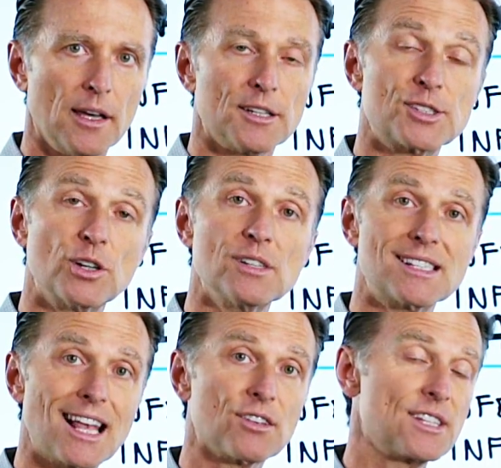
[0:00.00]
Certain
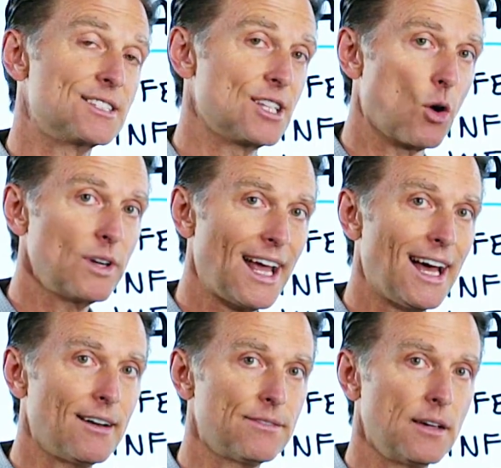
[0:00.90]
cells that don't
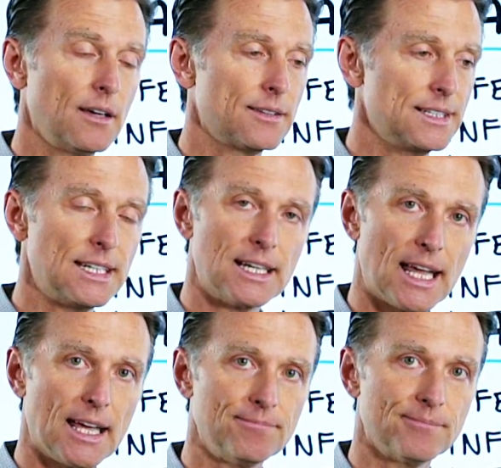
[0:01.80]
have the
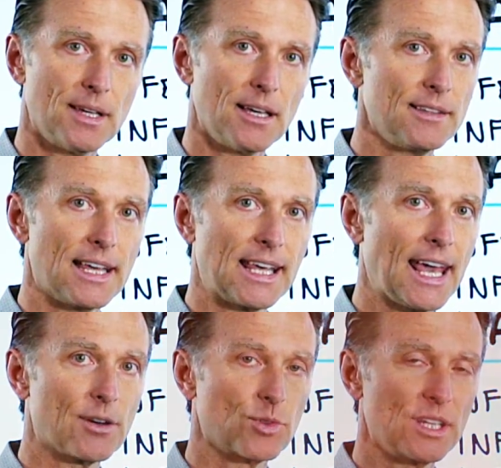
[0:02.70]
DNA, they
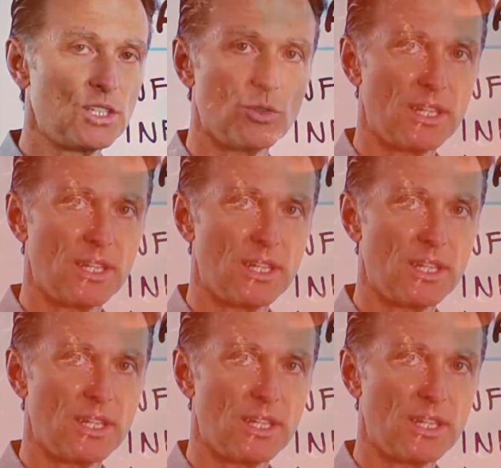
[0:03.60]
can't really do